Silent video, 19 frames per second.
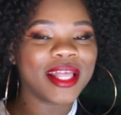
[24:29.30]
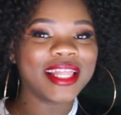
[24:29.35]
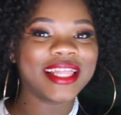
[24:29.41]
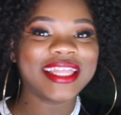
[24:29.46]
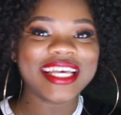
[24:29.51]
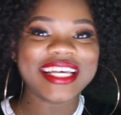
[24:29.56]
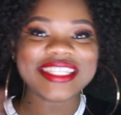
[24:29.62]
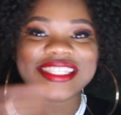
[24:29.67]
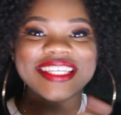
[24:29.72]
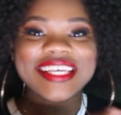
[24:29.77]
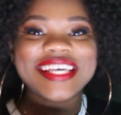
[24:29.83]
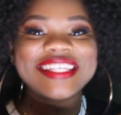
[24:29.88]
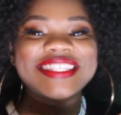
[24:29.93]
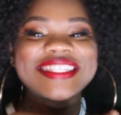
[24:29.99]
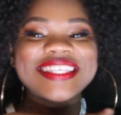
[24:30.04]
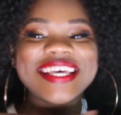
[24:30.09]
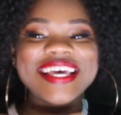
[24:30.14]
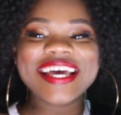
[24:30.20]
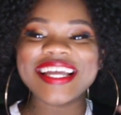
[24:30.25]
This
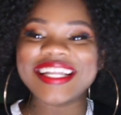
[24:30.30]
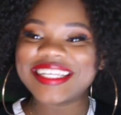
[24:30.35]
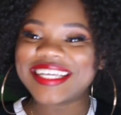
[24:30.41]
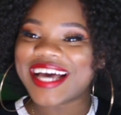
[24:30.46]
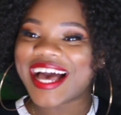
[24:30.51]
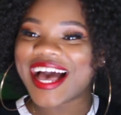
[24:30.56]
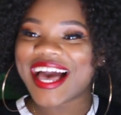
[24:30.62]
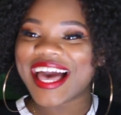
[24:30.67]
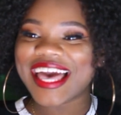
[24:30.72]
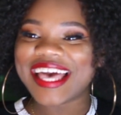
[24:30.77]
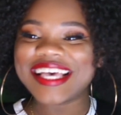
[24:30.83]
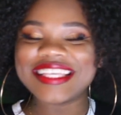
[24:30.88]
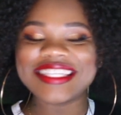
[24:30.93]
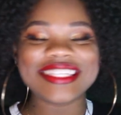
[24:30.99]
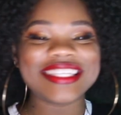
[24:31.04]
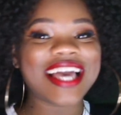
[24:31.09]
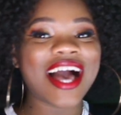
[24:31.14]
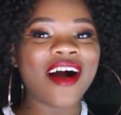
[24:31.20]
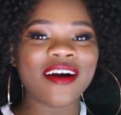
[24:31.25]
is it,
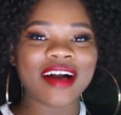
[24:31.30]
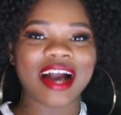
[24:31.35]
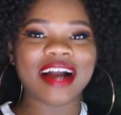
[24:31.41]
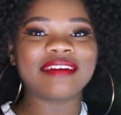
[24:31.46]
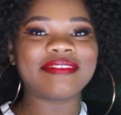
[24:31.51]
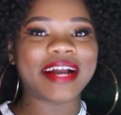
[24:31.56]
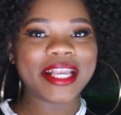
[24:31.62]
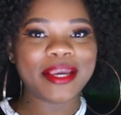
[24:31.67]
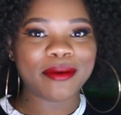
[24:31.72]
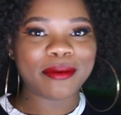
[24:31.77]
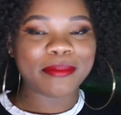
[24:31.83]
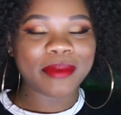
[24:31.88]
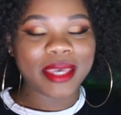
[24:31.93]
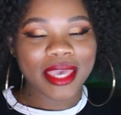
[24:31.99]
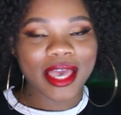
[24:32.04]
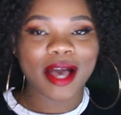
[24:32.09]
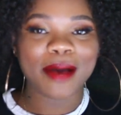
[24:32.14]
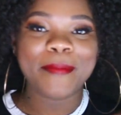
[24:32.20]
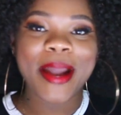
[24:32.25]
guys. Y'all got ready with
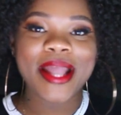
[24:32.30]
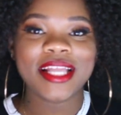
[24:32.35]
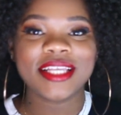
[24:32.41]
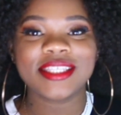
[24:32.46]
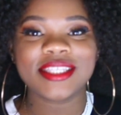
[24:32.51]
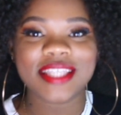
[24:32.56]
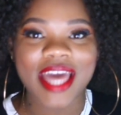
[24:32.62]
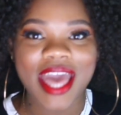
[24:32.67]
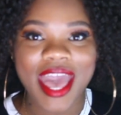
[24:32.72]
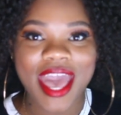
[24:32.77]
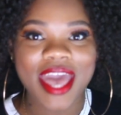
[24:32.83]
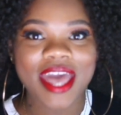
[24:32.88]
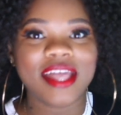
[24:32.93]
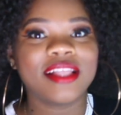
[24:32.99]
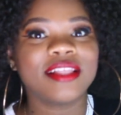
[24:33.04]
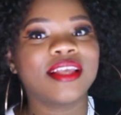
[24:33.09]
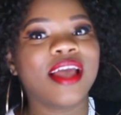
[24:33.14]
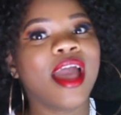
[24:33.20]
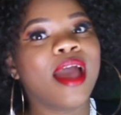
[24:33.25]
me. Y'all made it to the
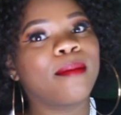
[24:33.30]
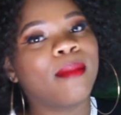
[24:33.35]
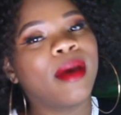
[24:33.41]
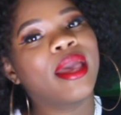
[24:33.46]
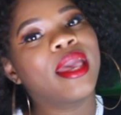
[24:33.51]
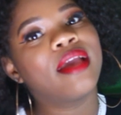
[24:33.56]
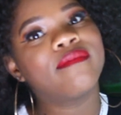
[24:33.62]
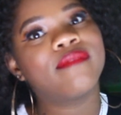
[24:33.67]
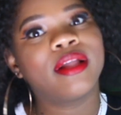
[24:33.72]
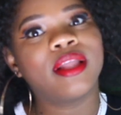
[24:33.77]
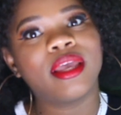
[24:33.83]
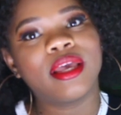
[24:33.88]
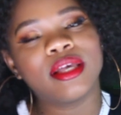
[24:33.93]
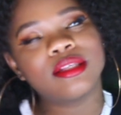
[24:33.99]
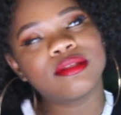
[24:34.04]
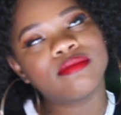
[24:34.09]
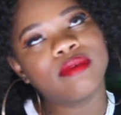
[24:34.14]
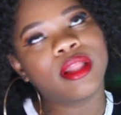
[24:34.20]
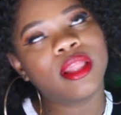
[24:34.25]
end, and my get ready
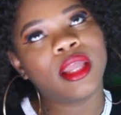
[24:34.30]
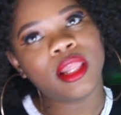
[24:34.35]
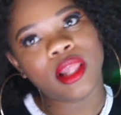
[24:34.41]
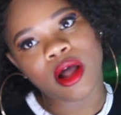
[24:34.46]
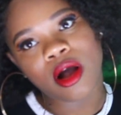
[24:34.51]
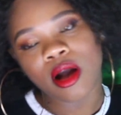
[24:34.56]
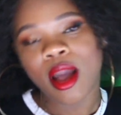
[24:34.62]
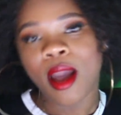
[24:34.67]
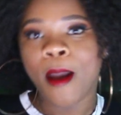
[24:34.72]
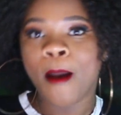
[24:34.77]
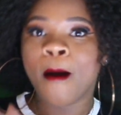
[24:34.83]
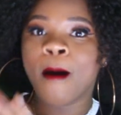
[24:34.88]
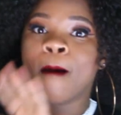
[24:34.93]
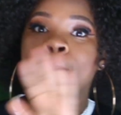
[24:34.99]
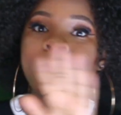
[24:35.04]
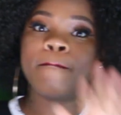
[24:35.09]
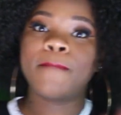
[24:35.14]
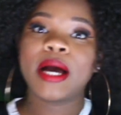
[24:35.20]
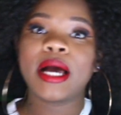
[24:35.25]
is really long.
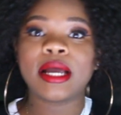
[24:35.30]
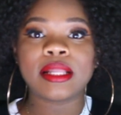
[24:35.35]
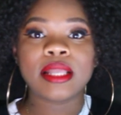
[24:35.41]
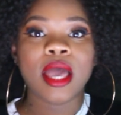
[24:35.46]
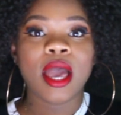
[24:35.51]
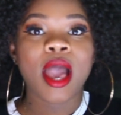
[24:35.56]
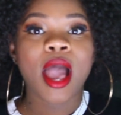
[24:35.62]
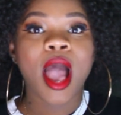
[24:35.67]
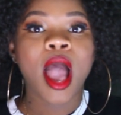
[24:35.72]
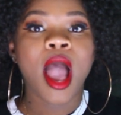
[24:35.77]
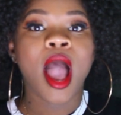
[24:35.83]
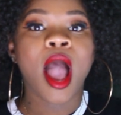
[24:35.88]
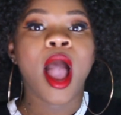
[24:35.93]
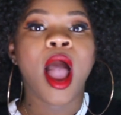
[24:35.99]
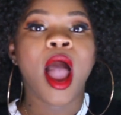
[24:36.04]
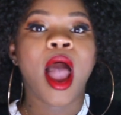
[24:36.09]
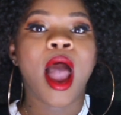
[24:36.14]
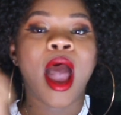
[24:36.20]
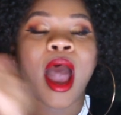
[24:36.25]
But
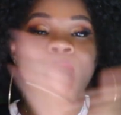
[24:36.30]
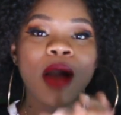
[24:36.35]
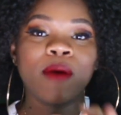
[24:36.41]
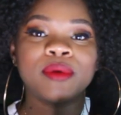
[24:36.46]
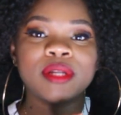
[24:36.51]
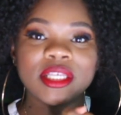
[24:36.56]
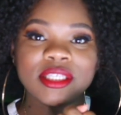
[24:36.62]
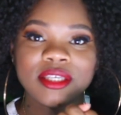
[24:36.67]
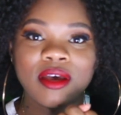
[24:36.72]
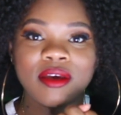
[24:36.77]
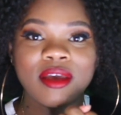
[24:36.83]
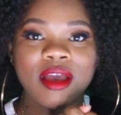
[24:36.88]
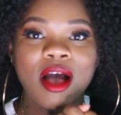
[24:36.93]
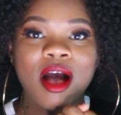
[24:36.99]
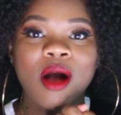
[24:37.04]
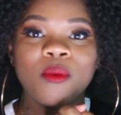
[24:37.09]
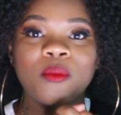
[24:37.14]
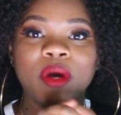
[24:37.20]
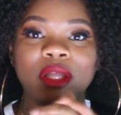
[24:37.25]
I want to tell
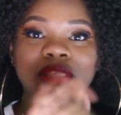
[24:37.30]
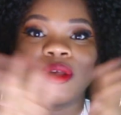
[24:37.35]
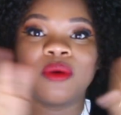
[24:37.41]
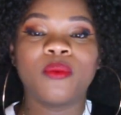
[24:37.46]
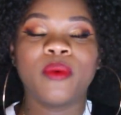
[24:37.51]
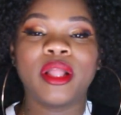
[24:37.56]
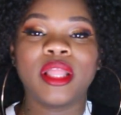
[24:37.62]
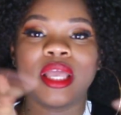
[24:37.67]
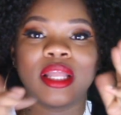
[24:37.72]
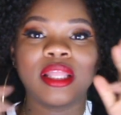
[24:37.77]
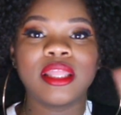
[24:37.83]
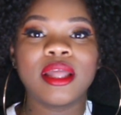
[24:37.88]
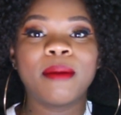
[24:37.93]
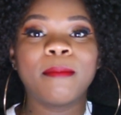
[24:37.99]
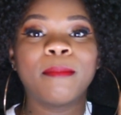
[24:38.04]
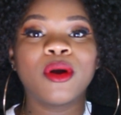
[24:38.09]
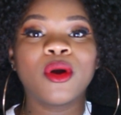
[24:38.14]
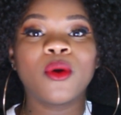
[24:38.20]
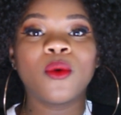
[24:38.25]
y'all what the winning
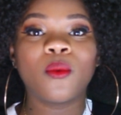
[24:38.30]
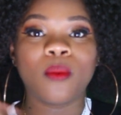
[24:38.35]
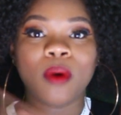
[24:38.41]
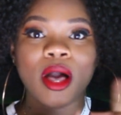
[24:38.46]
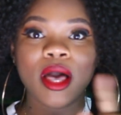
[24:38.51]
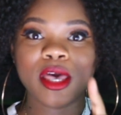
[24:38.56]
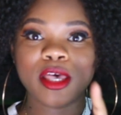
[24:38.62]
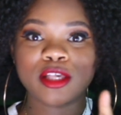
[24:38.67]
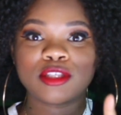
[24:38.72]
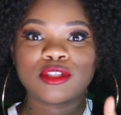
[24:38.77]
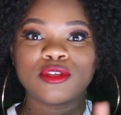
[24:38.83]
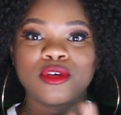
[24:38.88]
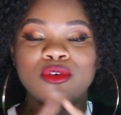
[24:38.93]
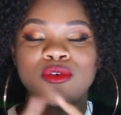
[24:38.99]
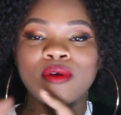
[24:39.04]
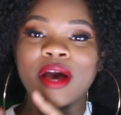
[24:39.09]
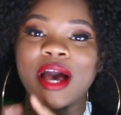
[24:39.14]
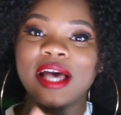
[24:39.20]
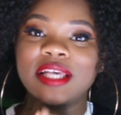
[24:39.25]
number was. So
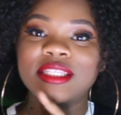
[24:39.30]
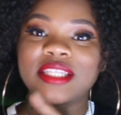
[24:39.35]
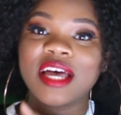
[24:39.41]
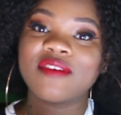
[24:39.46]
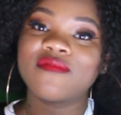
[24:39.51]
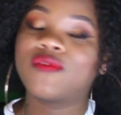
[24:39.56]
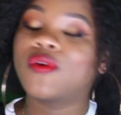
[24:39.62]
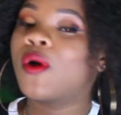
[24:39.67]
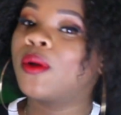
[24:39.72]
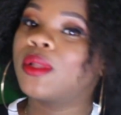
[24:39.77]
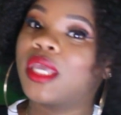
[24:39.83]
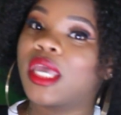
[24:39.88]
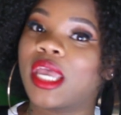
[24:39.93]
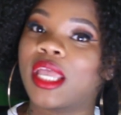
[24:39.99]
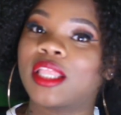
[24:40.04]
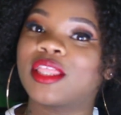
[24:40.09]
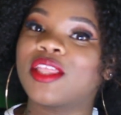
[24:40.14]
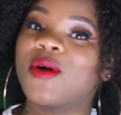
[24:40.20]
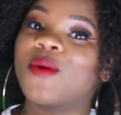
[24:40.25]
you guys that
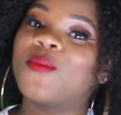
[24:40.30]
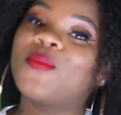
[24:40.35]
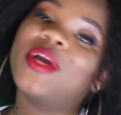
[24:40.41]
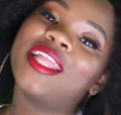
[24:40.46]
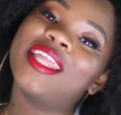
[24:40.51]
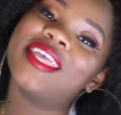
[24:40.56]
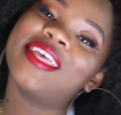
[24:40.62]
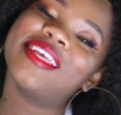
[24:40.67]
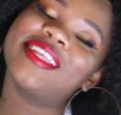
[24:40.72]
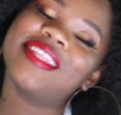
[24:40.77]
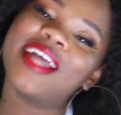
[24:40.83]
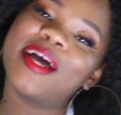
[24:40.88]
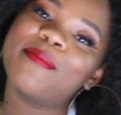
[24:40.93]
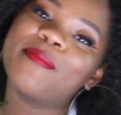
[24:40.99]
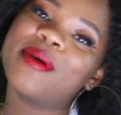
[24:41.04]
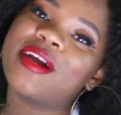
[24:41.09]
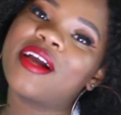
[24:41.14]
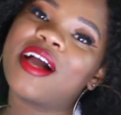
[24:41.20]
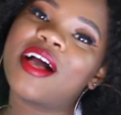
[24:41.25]
voted, the winning
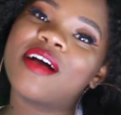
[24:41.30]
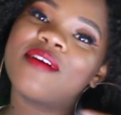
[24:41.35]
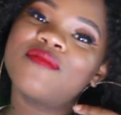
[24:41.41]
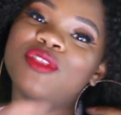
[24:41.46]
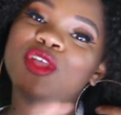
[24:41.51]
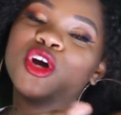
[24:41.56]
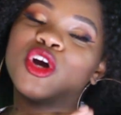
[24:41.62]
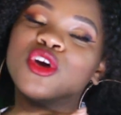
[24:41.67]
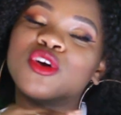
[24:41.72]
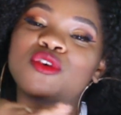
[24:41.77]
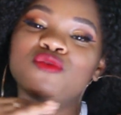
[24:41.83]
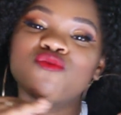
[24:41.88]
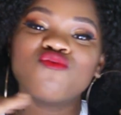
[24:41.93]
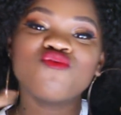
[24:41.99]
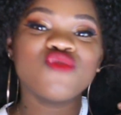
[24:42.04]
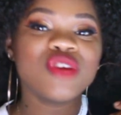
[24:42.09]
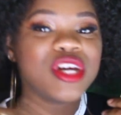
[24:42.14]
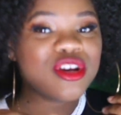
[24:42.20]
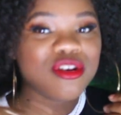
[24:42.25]
number of the
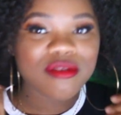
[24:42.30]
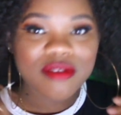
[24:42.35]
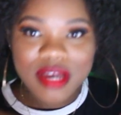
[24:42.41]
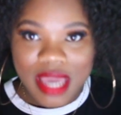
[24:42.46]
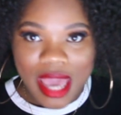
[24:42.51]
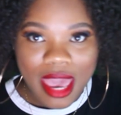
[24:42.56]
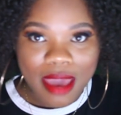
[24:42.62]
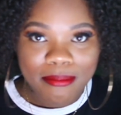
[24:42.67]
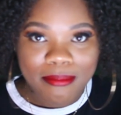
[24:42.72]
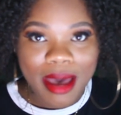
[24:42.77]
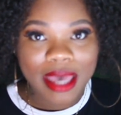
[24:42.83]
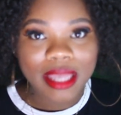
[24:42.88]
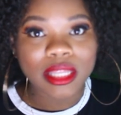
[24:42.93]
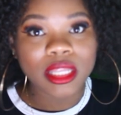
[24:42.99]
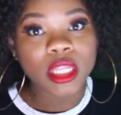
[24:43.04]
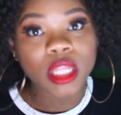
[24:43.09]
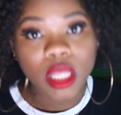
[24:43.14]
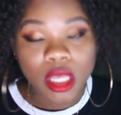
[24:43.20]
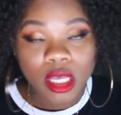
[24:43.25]
recreate my
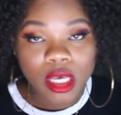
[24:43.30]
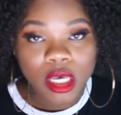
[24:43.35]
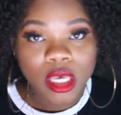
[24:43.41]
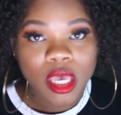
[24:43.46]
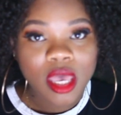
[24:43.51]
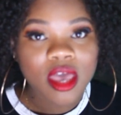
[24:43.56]
look,